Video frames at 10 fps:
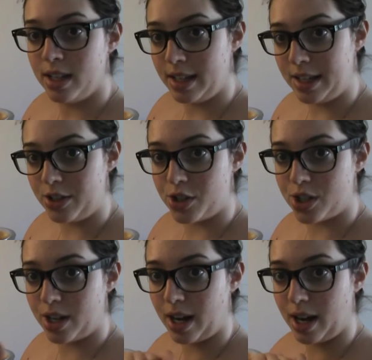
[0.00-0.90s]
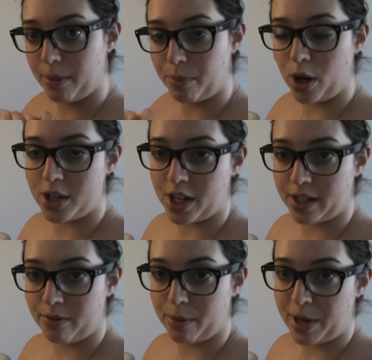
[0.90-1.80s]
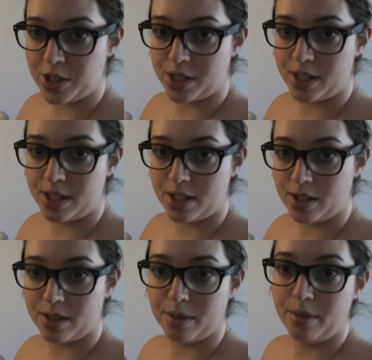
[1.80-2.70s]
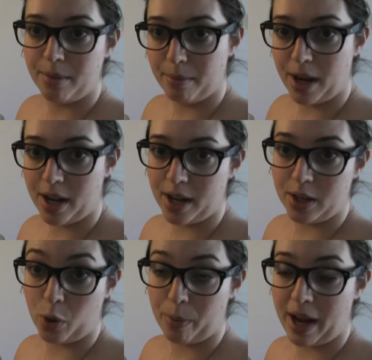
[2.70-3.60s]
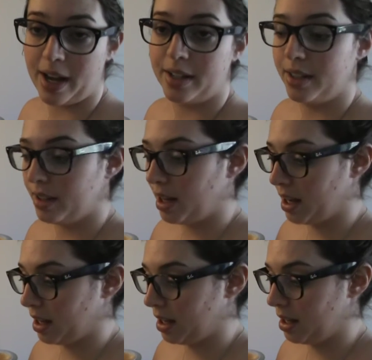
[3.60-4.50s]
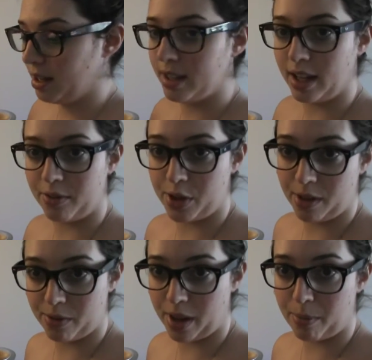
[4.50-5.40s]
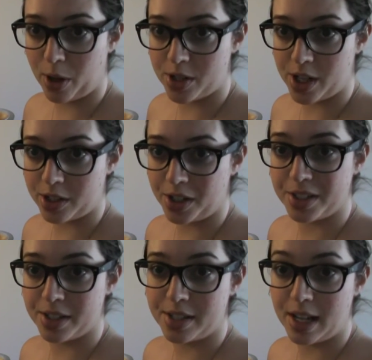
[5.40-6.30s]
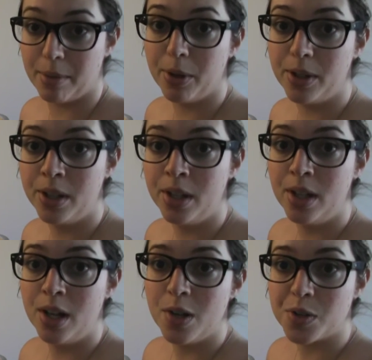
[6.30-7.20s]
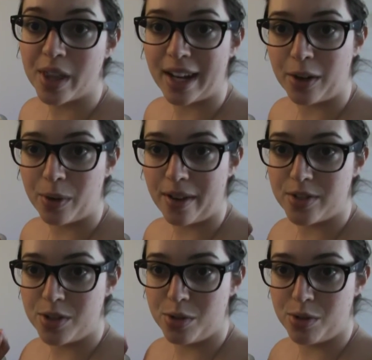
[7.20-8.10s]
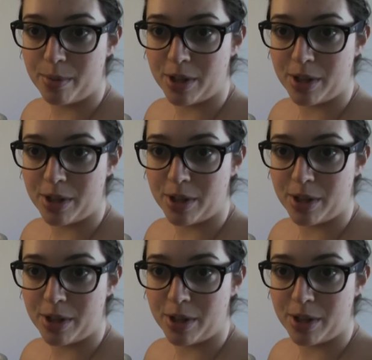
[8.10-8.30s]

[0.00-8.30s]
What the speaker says: each project information into my notepad, I get everything for that project onto the table so that I don't have to do too